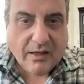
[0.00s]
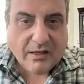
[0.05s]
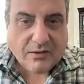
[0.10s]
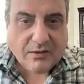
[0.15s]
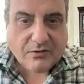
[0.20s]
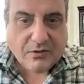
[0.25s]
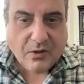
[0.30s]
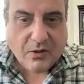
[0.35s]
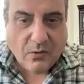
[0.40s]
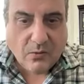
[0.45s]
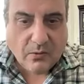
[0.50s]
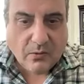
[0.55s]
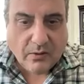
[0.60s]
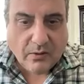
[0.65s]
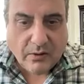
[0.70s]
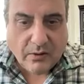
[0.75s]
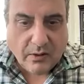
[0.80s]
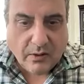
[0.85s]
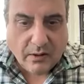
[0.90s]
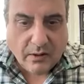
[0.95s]
So
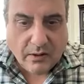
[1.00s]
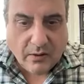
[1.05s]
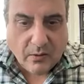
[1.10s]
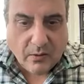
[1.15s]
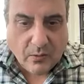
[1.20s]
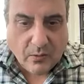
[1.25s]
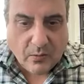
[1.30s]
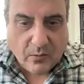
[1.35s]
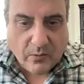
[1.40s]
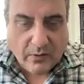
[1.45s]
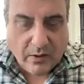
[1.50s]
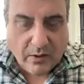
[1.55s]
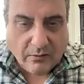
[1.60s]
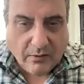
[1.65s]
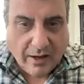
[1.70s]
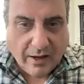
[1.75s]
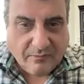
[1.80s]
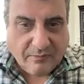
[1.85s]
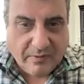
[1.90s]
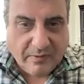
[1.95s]
a
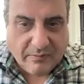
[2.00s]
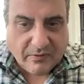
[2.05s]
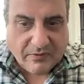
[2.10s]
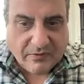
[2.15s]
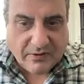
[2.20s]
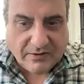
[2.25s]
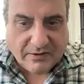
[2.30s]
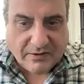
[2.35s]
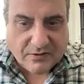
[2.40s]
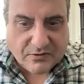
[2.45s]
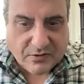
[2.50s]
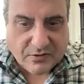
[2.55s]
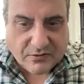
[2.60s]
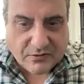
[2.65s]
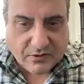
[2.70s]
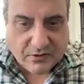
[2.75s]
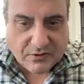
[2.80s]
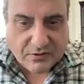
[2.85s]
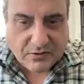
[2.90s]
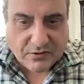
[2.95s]
lot of people think there's this
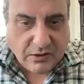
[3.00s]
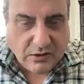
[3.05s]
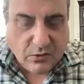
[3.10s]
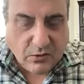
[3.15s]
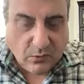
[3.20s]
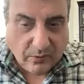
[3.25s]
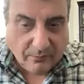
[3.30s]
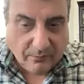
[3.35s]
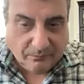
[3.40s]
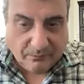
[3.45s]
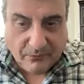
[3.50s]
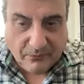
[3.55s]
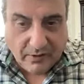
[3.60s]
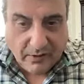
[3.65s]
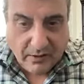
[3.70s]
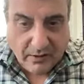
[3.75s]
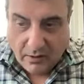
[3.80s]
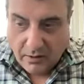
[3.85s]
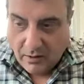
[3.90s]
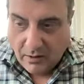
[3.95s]
continuum
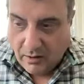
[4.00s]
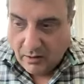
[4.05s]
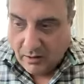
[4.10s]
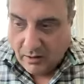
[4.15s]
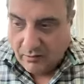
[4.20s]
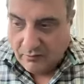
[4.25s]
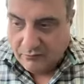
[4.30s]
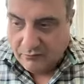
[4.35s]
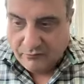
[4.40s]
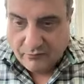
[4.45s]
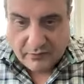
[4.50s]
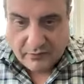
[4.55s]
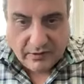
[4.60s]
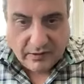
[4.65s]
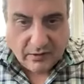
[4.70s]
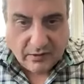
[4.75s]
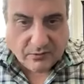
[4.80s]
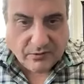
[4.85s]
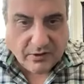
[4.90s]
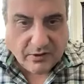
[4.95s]
of,
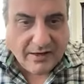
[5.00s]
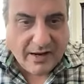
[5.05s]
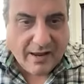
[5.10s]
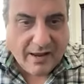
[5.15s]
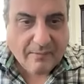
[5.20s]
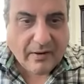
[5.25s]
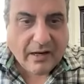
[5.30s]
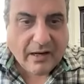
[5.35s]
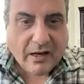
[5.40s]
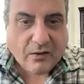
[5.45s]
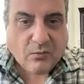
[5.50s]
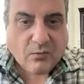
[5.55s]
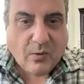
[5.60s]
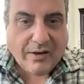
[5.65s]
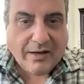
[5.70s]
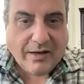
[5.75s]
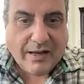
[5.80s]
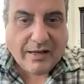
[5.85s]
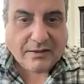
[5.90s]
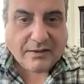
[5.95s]
dynamic on
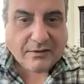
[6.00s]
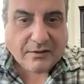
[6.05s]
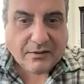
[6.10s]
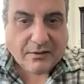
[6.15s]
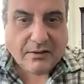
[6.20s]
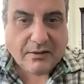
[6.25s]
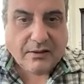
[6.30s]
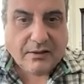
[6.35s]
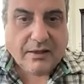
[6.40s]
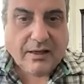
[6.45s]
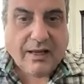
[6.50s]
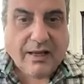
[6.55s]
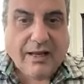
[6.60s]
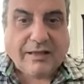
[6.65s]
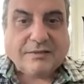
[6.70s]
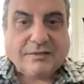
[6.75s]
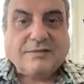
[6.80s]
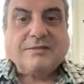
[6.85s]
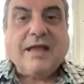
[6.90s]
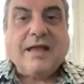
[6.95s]
one end
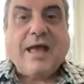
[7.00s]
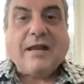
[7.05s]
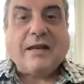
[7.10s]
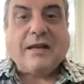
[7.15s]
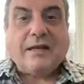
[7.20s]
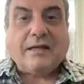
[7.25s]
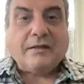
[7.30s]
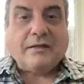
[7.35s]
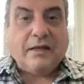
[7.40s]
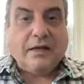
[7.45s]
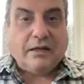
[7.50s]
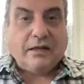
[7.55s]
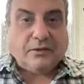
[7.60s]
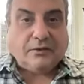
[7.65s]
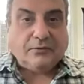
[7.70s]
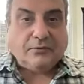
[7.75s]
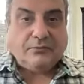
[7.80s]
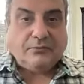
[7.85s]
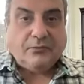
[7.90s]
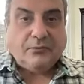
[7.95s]
and static on the other,
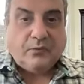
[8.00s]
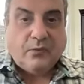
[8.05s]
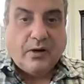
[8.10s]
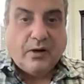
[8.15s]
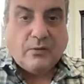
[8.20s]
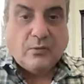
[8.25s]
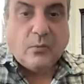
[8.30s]
right?